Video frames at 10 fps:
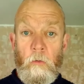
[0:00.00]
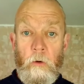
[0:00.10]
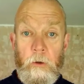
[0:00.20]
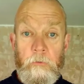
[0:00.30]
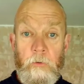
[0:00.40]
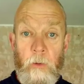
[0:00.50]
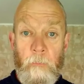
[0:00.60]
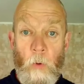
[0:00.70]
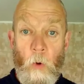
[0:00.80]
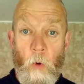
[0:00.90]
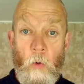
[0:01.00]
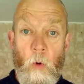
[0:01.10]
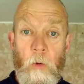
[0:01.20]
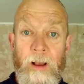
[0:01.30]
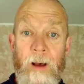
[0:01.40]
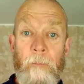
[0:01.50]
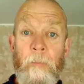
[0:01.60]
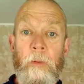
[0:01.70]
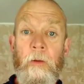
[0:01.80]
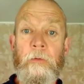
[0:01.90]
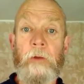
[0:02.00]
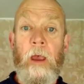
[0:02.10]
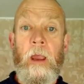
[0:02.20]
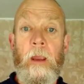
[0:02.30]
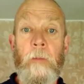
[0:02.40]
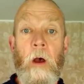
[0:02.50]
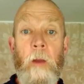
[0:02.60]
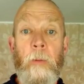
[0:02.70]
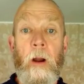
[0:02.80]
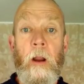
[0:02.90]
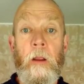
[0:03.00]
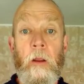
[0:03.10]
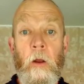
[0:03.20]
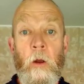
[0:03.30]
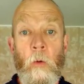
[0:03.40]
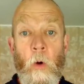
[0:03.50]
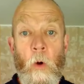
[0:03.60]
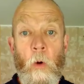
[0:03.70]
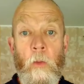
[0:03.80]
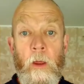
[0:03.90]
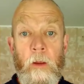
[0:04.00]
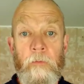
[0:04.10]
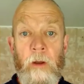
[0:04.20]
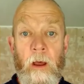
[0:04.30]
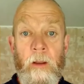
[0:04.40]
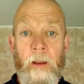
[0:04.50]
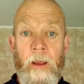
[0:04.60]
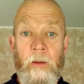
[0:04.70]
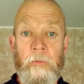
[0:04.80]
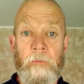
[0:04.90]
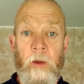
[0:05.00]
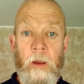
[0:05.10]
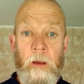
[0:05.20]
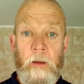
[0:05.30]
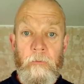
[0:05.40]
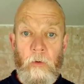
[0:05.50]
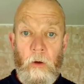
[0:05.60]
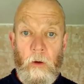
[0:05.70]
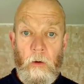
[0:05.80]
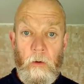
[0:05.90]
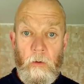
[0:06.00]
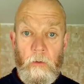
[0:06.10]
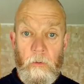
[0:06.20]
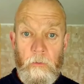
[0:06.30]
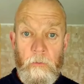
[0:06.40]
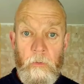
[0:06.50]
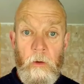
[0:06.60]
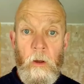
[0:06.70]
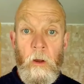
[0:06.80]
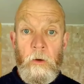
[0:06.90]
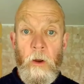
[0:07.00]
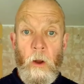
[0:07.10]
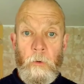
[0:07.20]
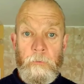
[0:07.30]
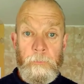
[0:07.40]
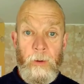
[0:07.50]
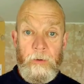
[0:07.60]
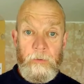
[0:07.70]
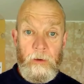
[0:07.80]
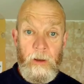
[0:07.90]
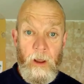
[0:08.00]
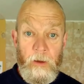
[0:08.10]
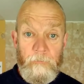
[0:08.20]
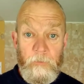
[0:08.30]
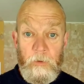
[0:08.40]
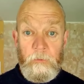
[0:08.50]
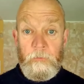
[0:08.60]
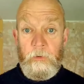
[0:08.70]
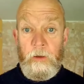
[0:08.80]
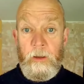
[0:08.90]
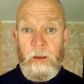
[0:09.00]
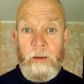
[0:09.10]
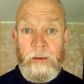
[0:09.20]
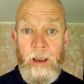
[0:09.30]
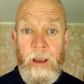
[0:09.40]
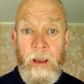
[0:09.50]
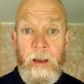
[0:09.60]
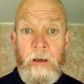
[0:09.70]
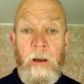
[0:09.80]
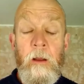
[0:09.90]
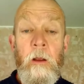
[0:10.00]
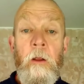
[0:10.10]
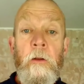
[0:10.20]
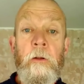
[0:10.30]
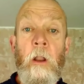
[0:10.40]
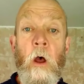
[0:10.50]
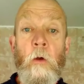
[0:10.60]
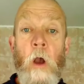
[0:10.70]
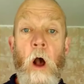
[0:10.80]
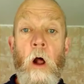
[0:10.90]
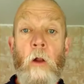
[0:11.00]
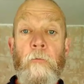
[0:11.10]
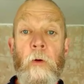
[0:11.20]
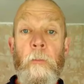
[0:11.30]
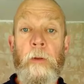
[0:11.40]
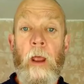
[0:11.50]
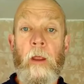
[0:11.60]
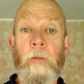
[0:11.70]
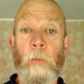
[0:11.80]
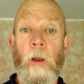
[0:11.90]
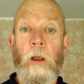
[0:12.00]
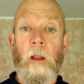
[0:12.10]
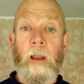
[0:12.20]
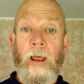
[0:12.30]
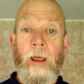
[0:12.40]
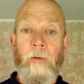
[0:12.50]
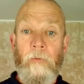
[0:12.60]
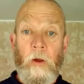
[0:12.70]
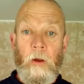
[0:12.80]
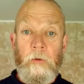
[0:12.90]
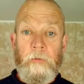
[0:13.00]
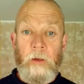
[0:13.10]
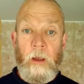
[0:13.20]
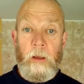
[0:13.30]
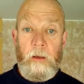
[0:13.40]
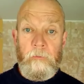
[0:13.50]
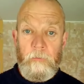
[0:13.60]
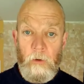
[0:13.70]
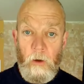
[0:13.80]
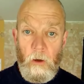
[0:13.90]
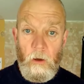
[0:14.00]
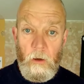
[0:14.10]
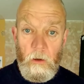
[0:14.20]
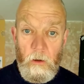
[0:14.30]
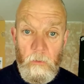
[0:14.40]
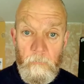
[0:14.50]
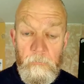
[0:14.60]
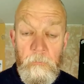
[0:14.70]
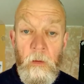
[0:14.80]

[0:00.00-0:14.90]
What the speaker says: Rich and poor all come the same. I bury you all, there's none as favour. Don't spend your life in seeking gain. No gold from death will ever save you.